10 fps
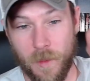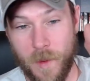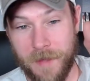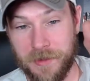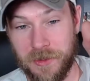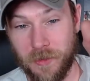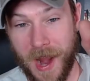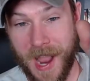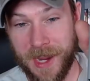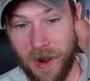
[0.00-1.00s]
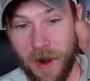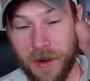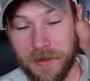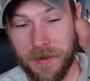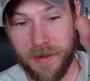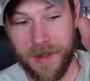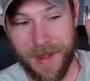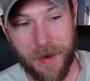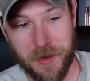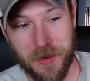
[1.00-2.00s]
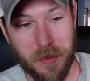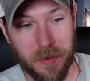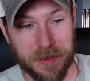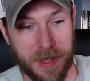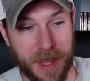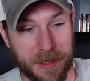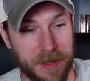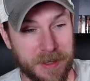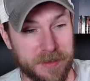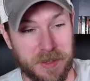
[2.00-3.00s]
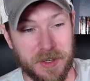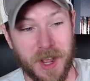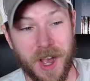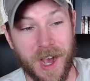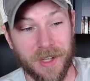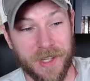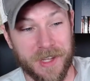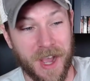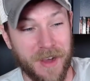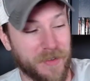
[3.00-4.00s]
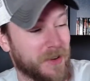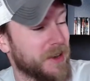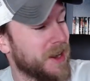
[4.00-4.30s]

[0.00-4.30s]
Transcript: We have DragonHeart. How cool is that? Such an ugly cover.